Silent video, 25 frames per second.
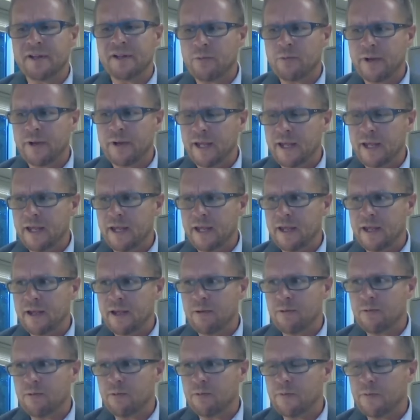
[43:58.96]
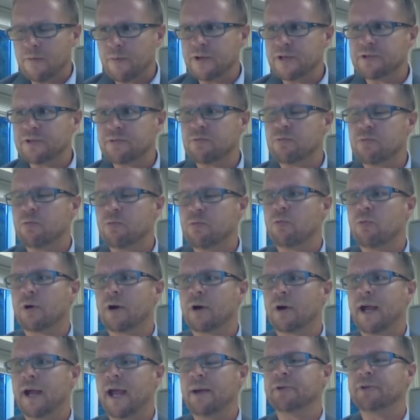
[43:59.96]
that we that we
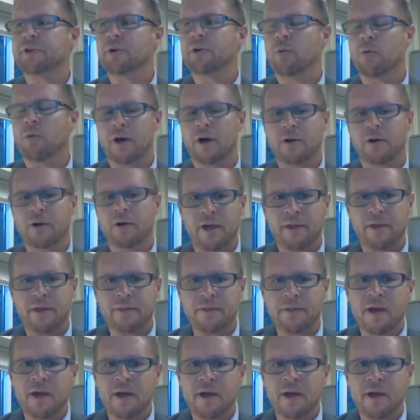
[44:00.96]
were able to work